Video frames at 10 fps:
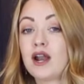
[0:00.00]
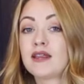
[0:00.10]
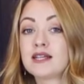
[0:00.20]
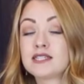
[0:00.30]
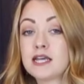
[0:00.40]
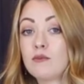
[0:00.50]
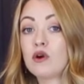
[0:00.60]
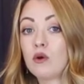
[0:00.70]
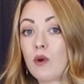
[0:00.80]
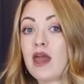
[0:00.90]
to let that
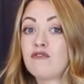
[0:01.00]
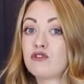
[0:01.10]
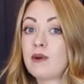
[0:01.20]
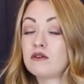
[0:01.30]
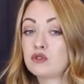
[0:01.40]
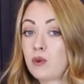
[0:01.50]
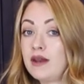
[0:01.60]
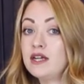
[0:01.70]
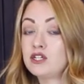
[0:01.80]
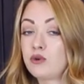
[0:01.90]
simmer away for about
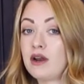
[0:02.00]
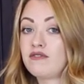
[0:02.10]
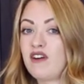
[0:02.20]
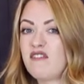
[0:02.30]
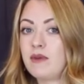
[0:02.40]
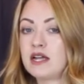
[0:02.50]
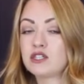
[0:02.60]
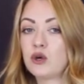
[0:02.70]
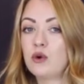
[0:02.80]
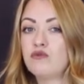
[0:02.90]
twenty to twenty-five
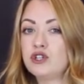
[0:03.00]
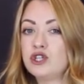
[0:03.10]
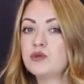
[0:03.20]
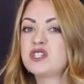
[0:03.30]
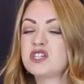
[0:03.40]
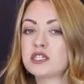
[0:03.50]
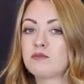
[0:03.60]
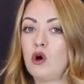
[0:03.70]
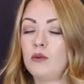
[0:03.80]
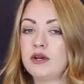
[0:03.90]
minutes, so it reduces a
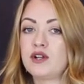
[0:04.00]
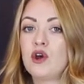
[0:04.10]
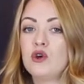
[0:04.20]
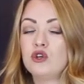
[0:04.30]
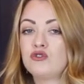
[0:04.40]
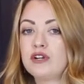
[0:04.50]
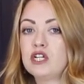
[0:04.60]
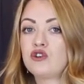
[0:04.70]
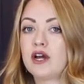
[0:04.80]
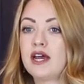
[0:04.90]
small bit. You're really
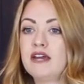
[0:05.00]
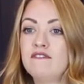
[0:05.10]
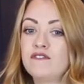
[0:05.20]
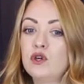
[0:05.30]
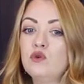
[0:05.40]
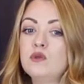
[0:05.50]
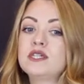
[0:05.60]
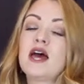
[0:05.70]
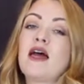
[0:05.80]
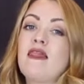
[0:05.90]
trying to infuse
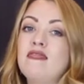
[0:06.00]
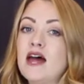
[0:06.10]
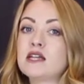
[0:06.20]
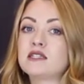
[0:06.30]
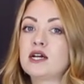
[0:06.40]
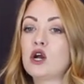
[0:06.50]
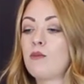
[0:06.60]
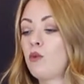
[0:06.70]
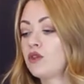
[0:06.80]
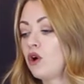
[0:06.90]
that
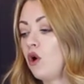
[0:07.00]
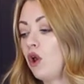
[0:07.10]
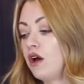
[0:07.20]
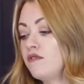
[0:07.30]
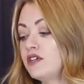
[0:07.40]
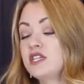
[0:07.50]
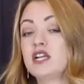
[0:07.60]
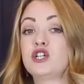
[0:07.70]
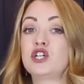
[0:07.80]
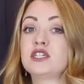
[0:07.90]
syrup with all of the
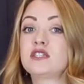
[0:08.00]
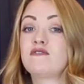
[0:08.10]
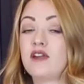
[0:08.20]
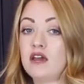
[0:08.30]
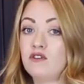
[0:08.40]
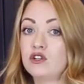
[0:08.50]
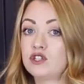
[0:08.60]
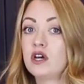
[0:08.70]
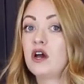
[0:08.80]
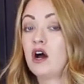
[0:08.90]
delicious
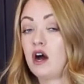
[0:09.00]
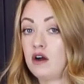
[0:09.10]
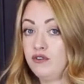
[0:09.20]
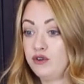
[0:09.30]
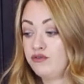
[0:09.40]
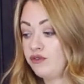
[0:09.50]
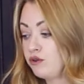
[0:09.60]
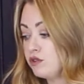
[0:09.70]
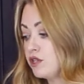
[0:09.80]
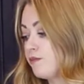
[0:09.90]
flavors of your
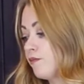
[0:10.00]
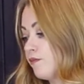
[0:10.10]
fruit.